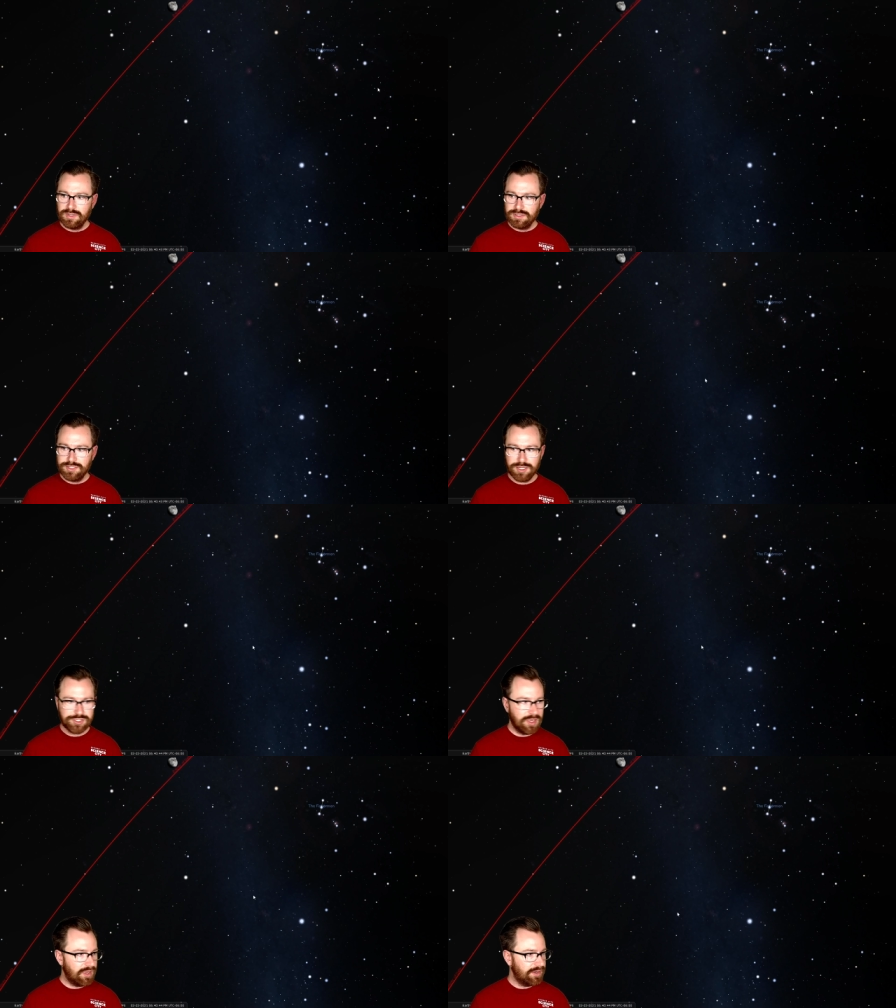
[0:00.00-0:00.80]
touch
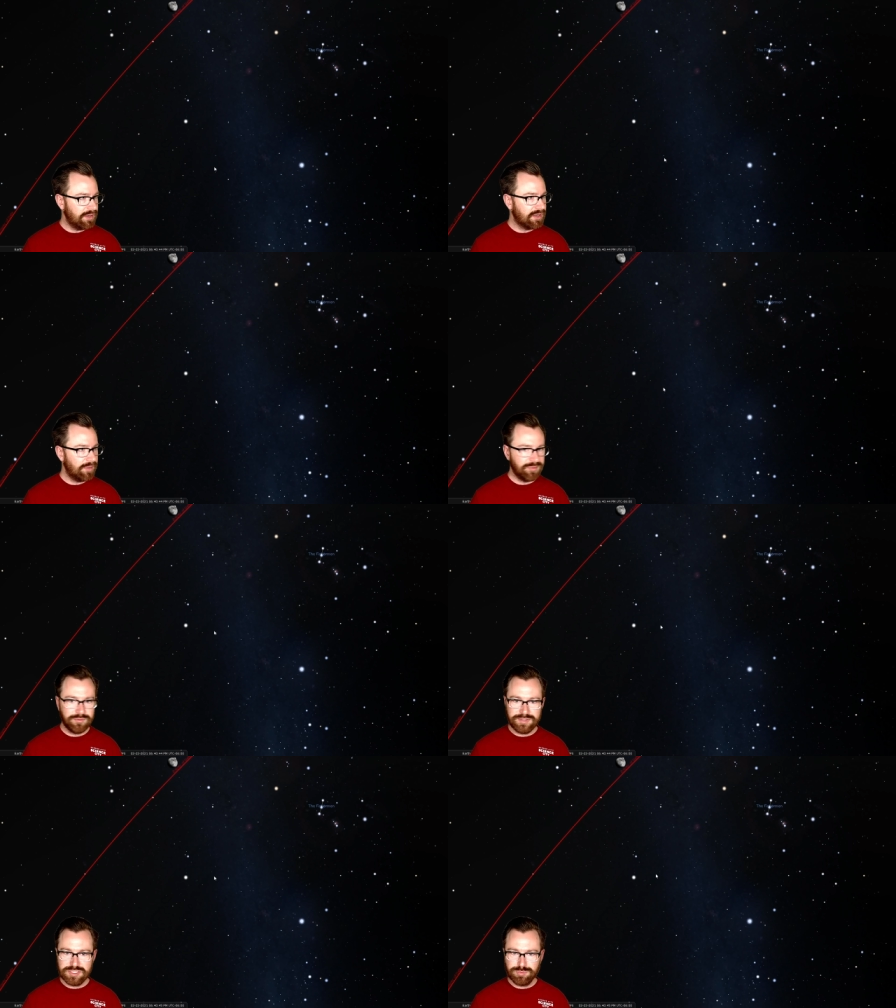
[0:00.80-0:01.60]
on a couple
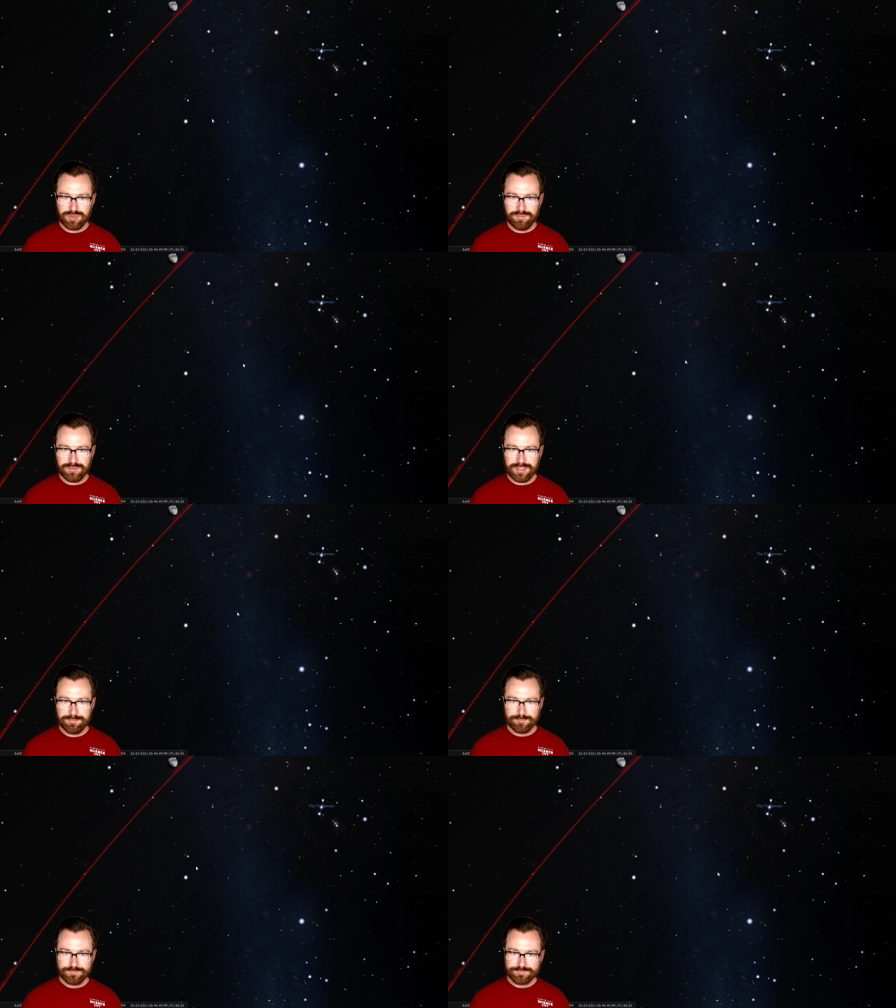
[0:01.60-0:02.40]
of these briefly.